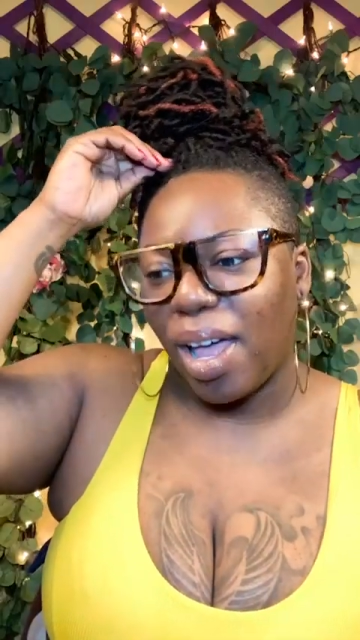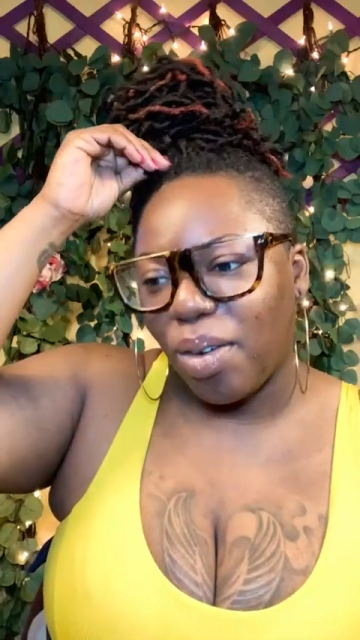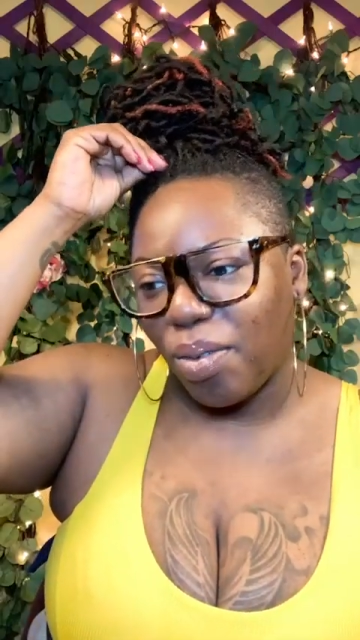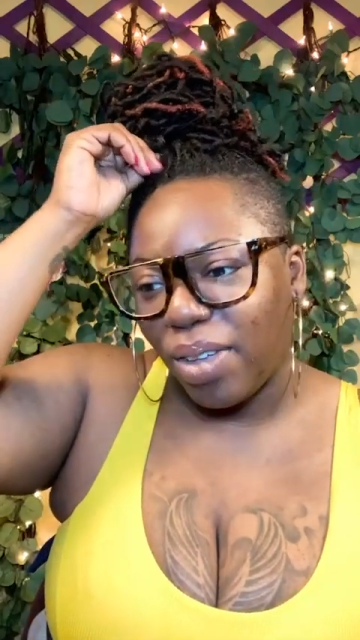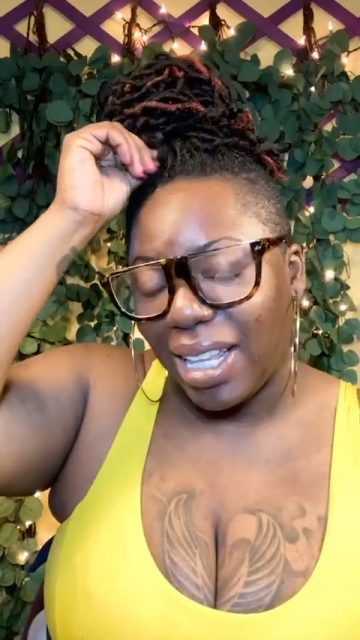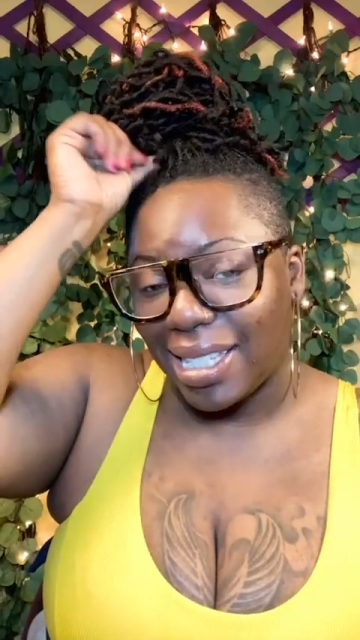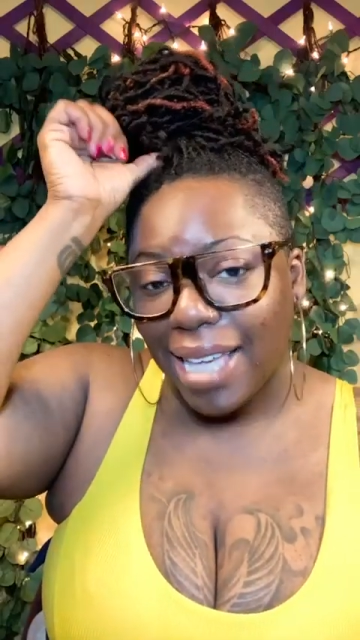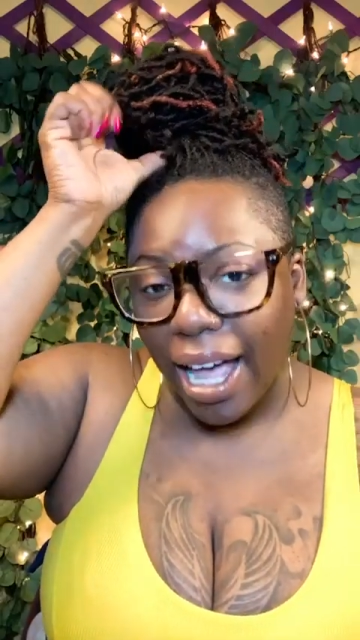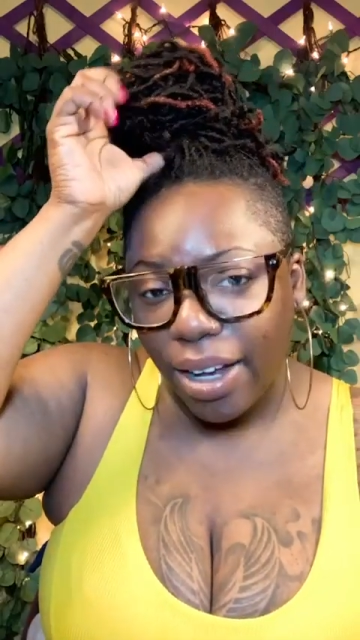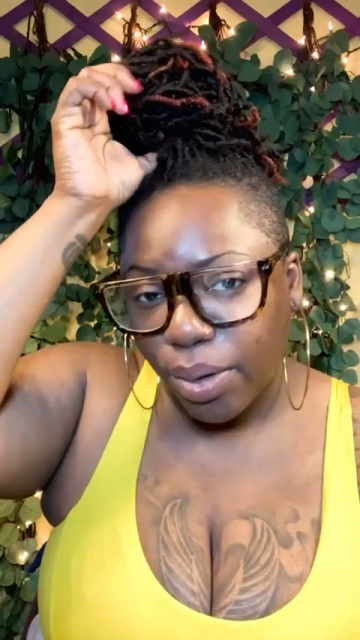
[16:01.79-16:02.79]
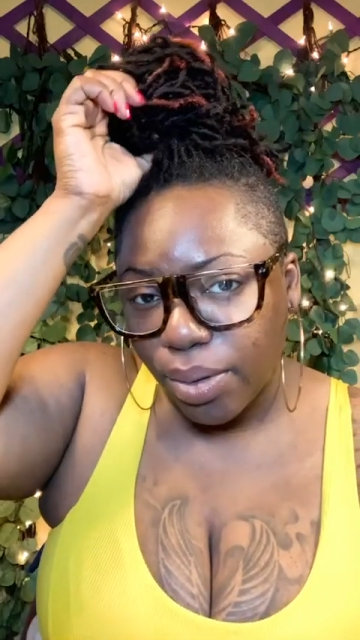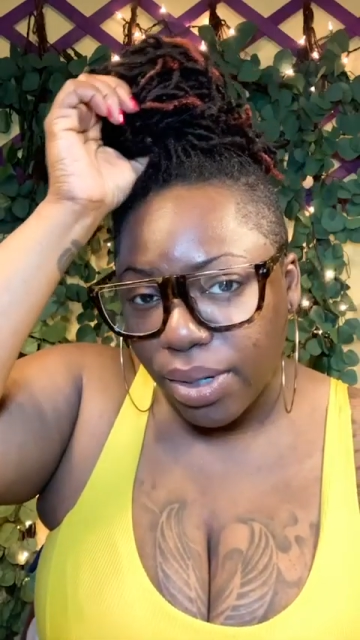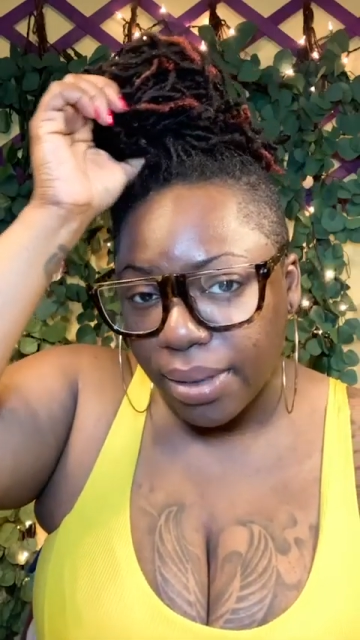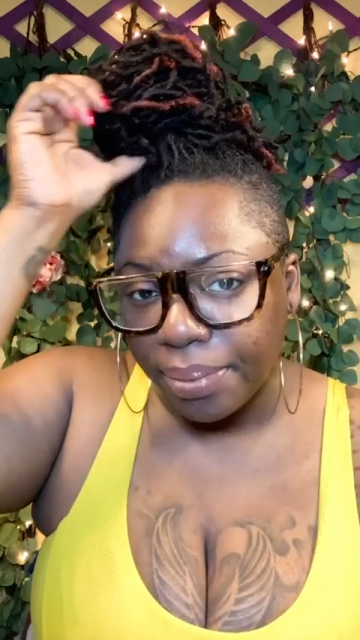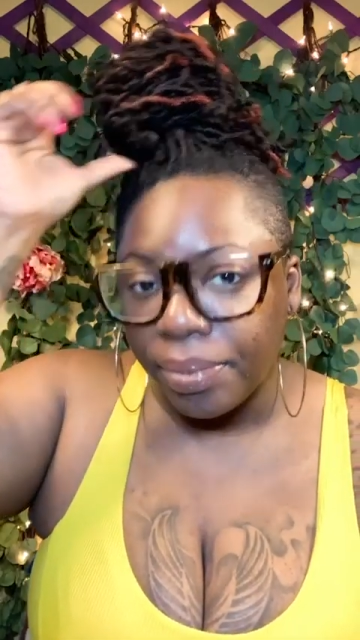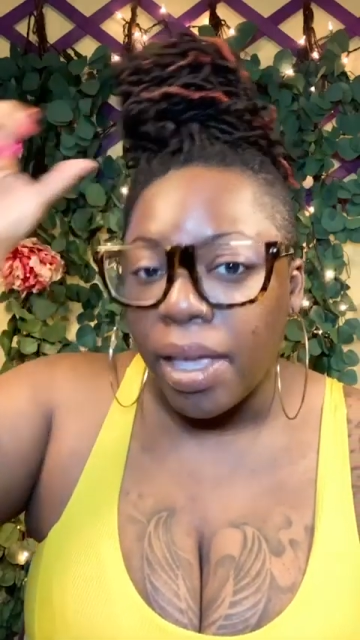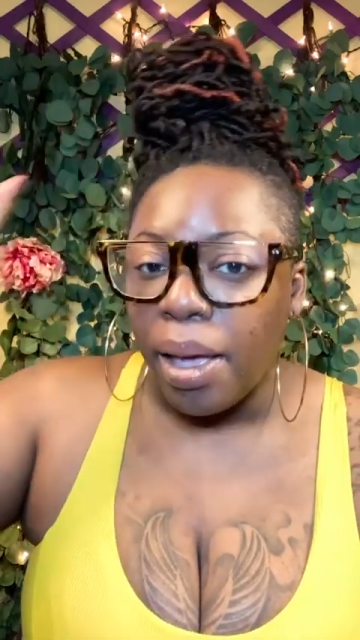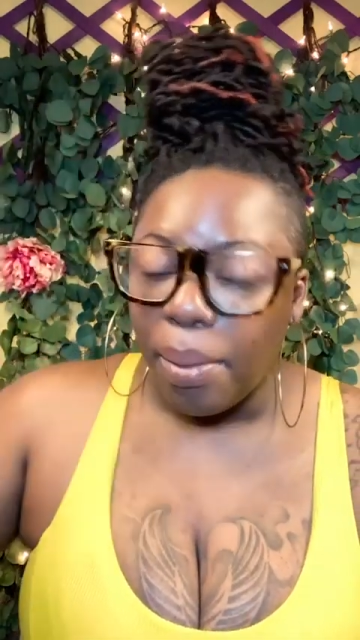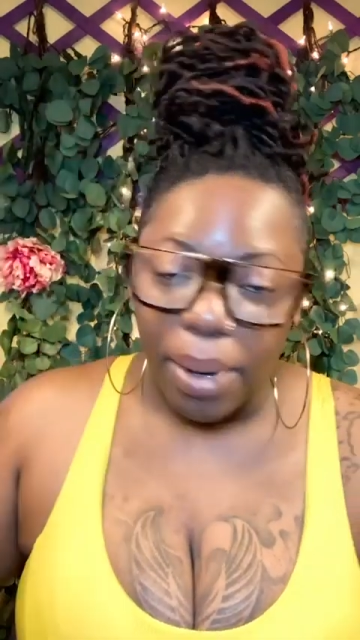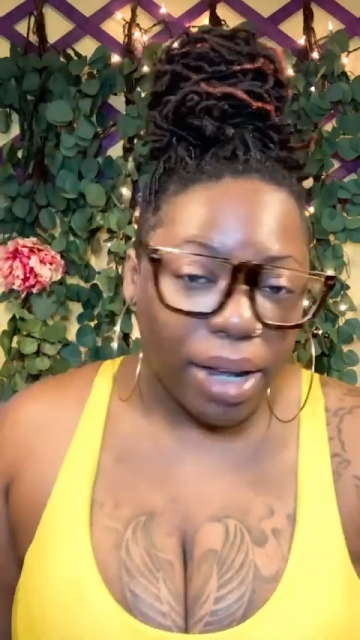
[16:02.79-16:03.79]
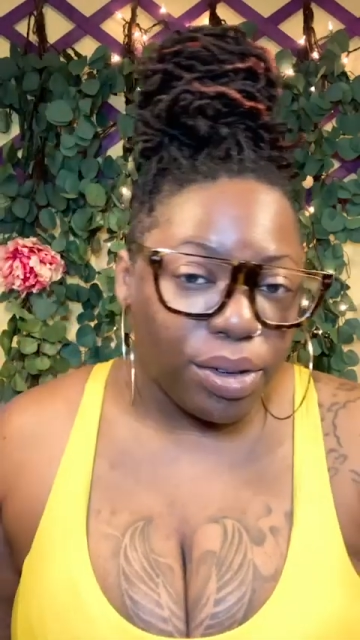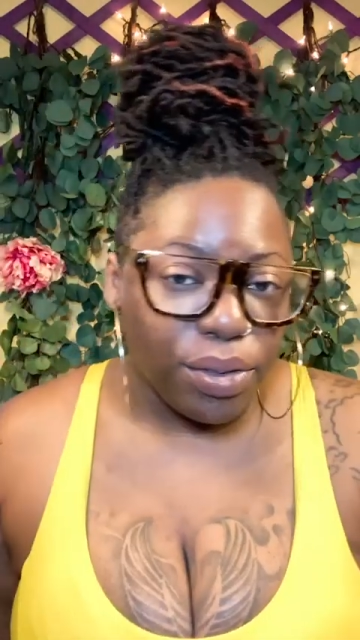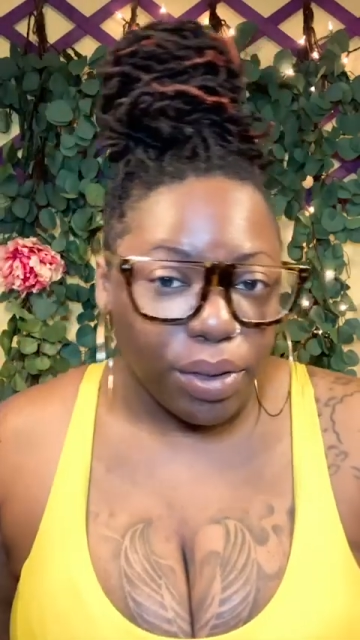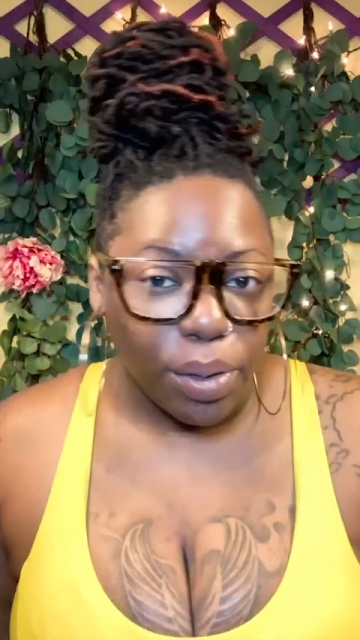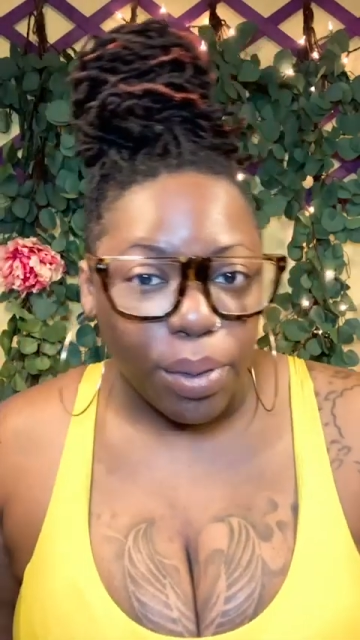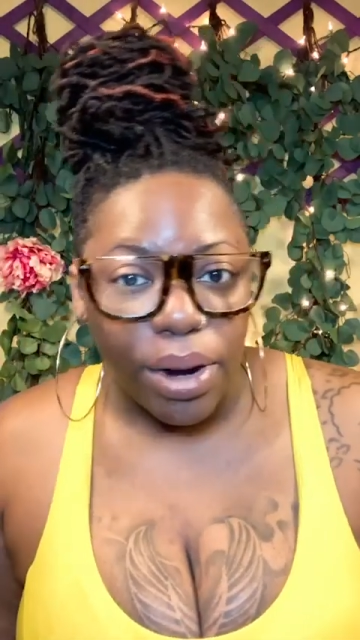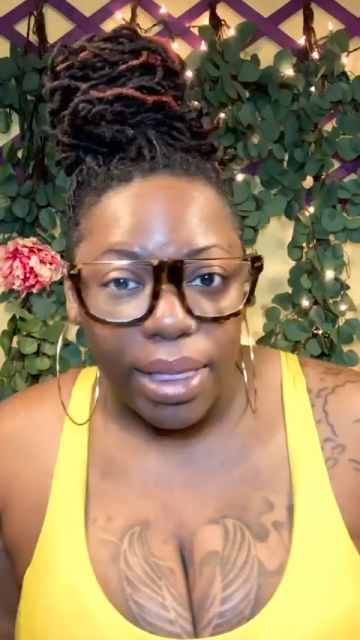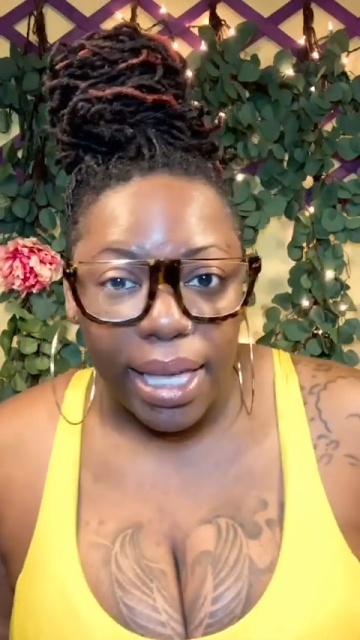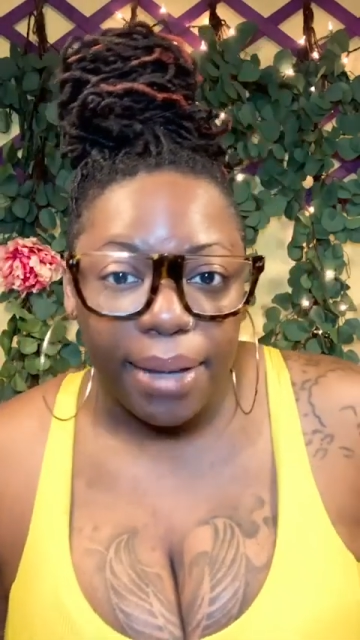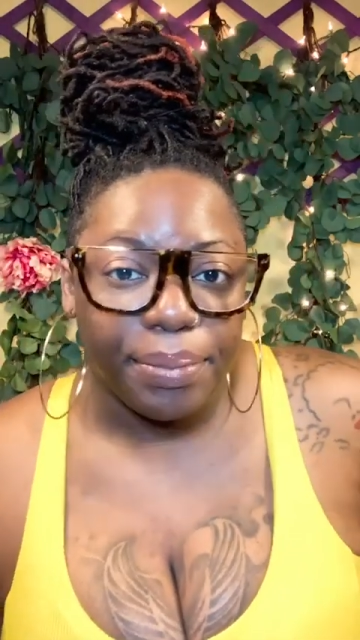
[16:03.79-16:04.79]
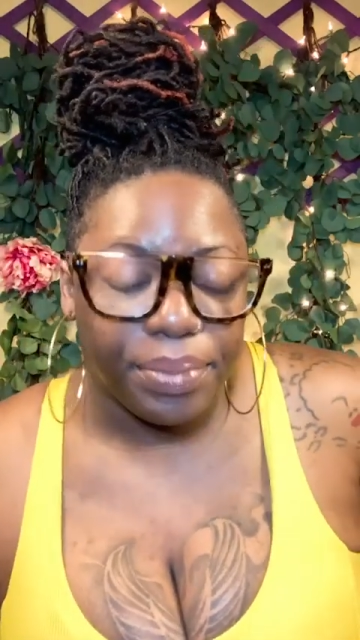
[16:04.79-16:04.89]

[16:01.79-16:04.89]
don't feel entitled, but I do feel worthy.